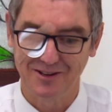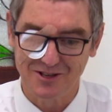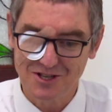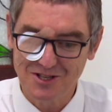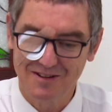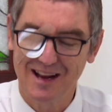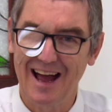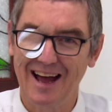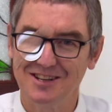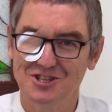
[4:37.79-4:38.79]
You just
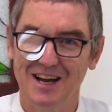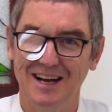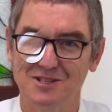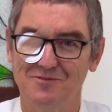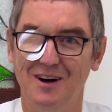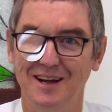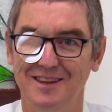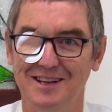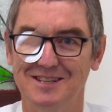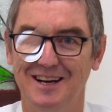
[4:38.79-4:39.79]
can't judge fine
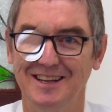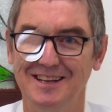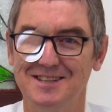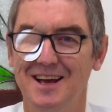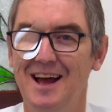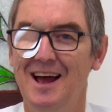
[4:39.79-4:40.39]
things like this.